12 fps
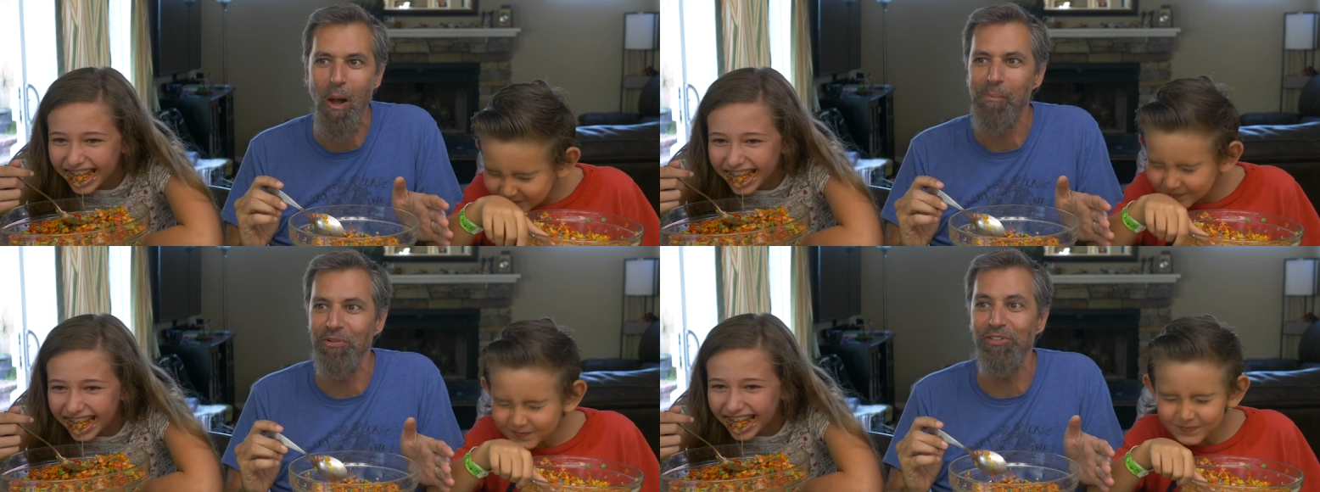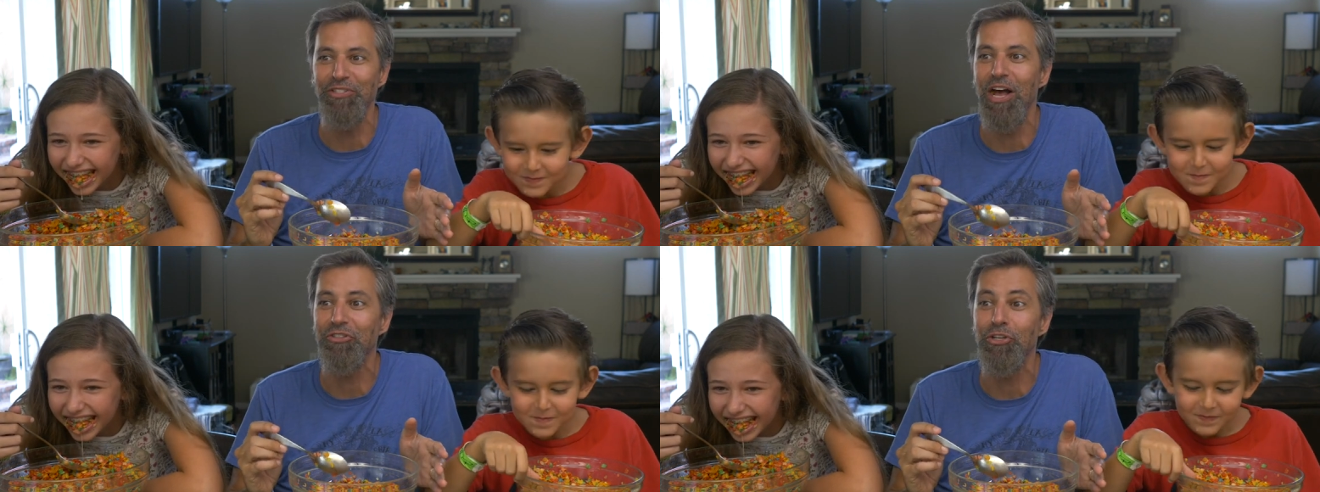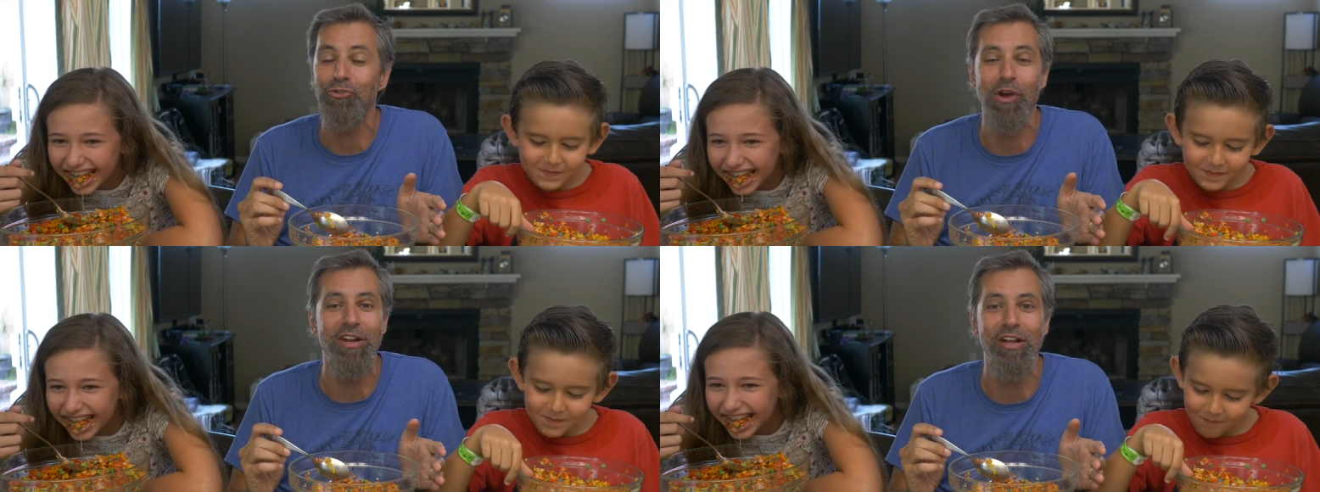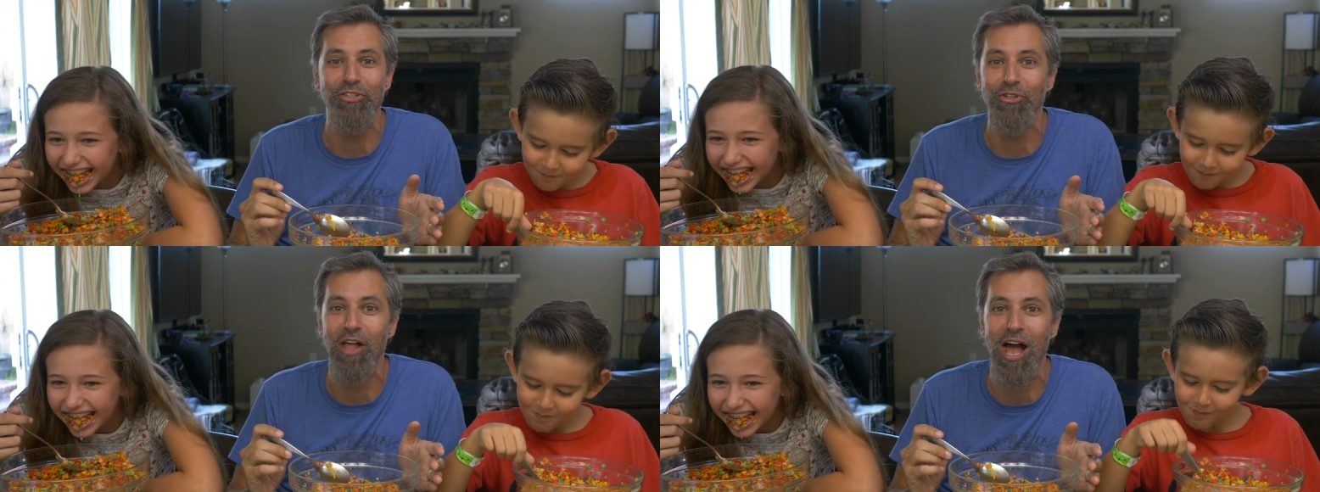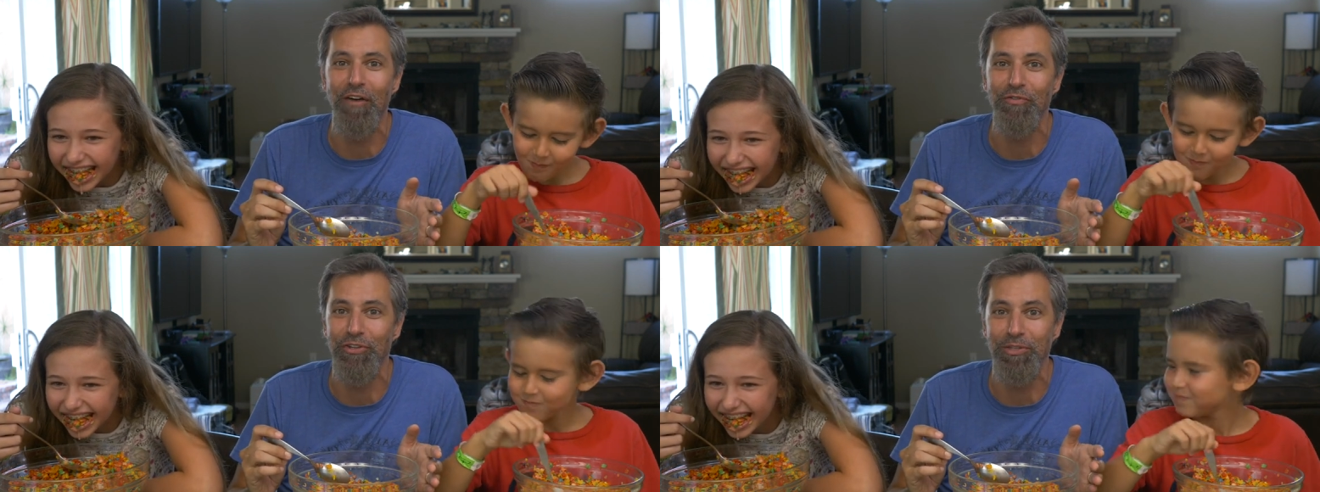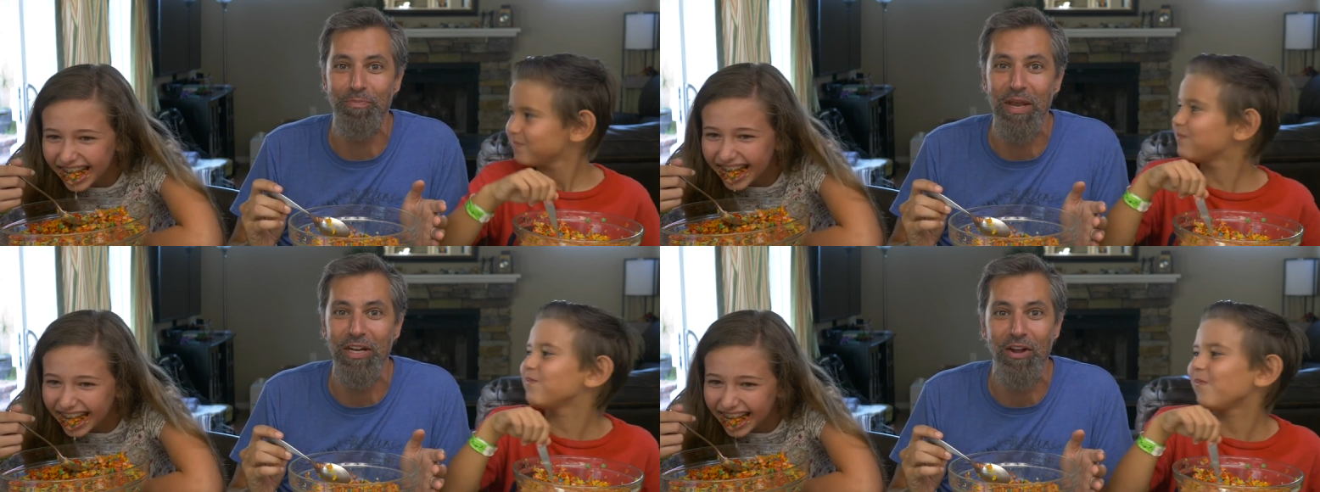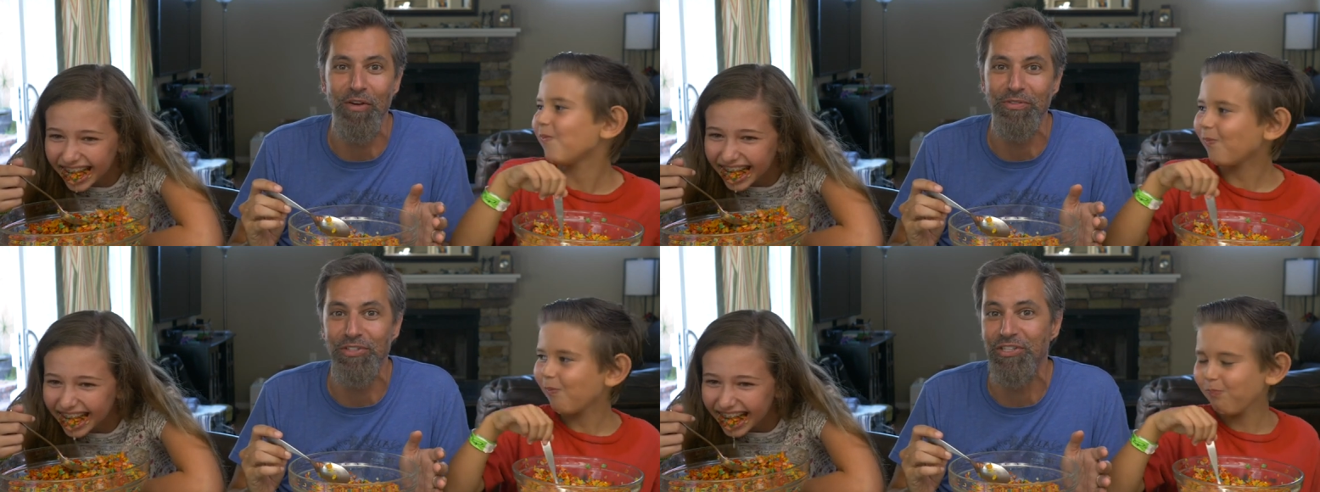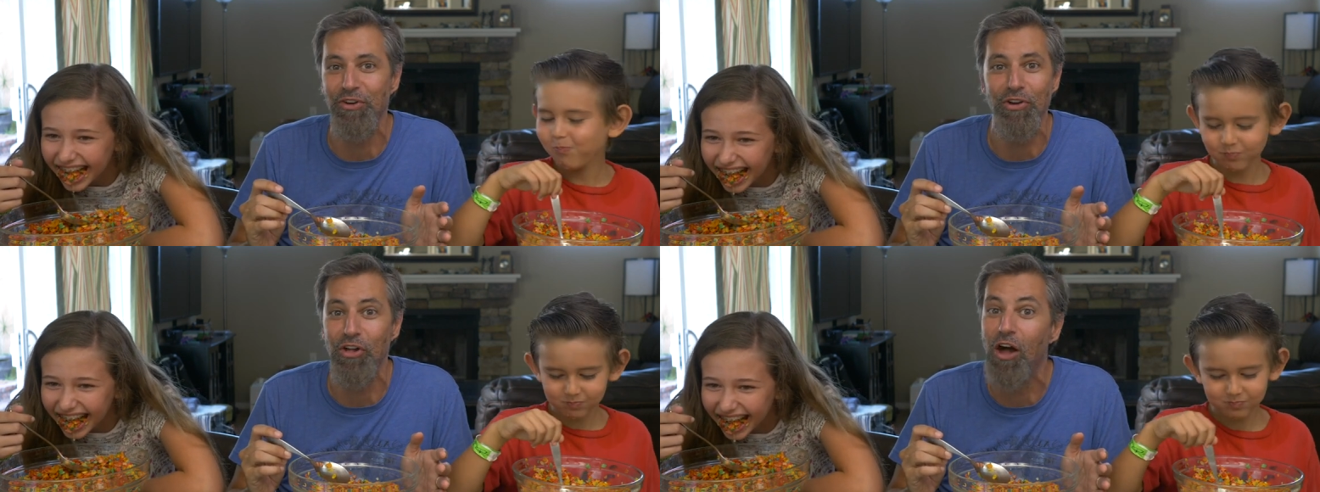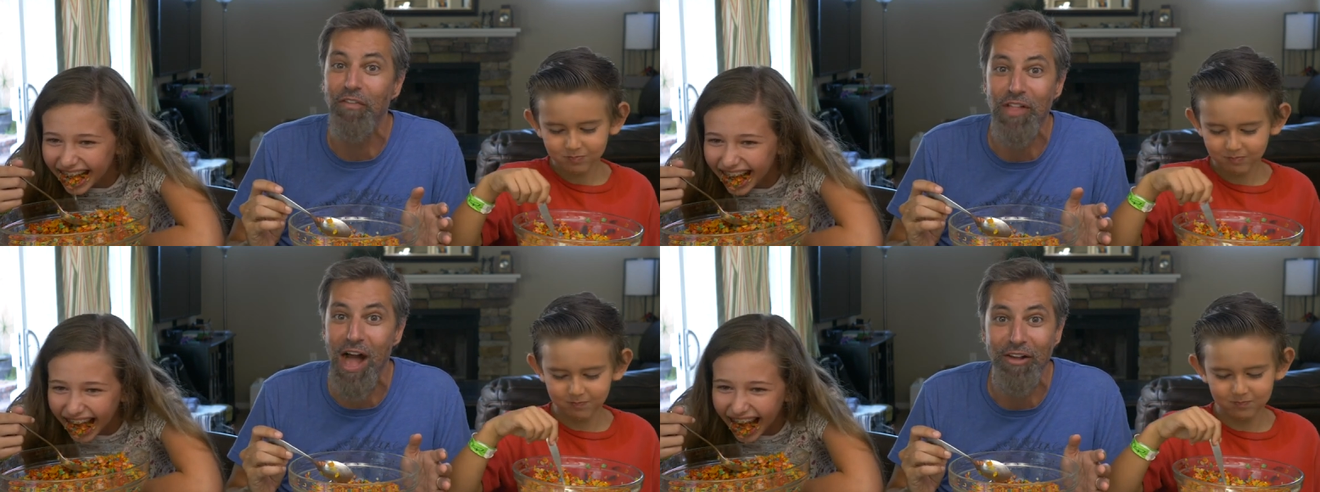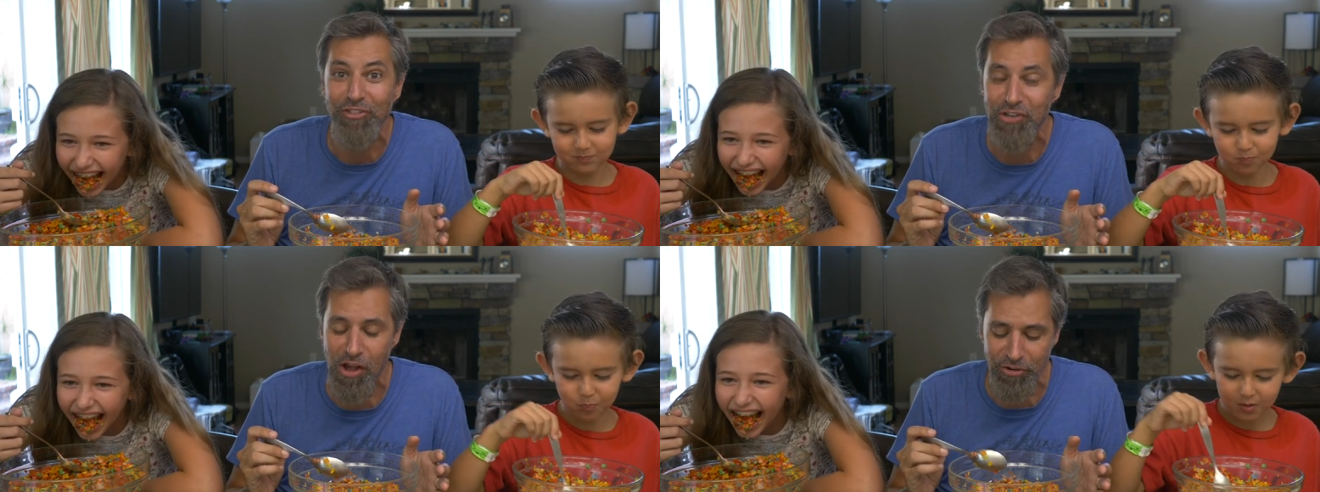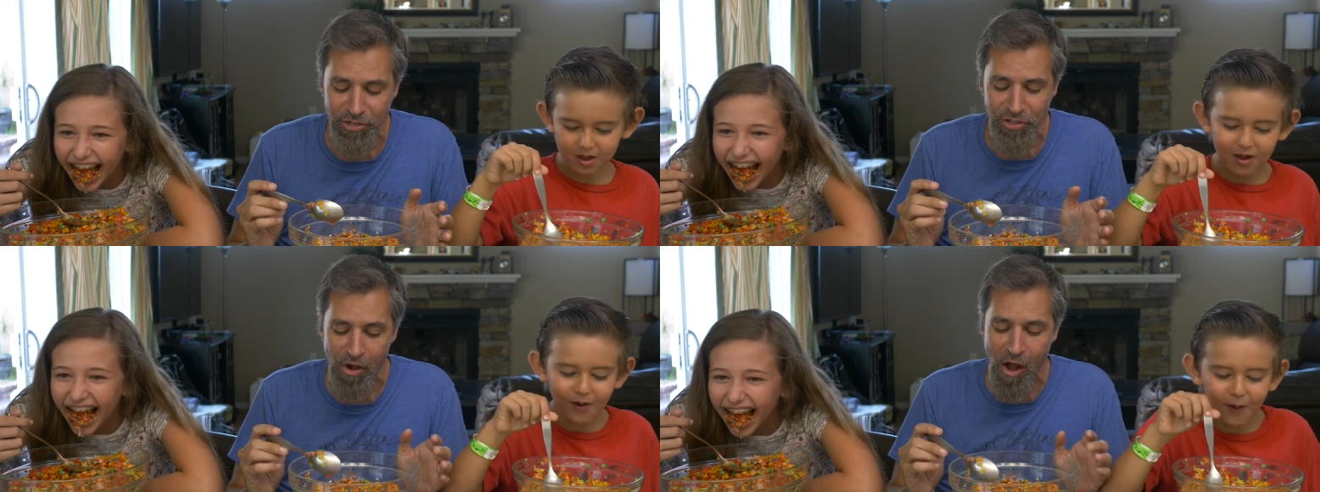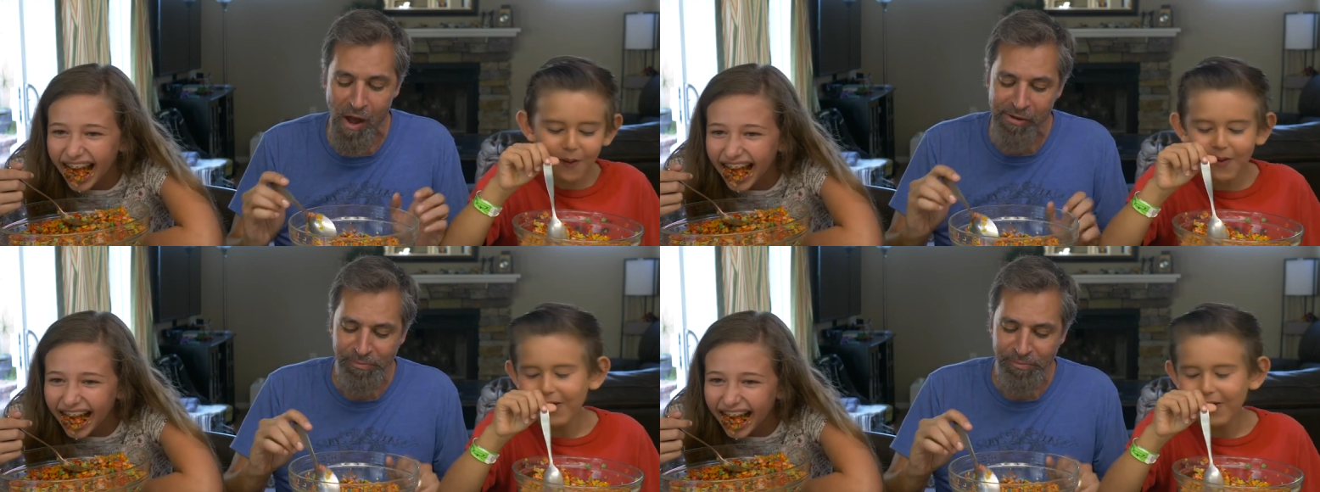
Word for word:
Speaker 1: There's not the try not to laugh or spit cereal out of the house challenge either.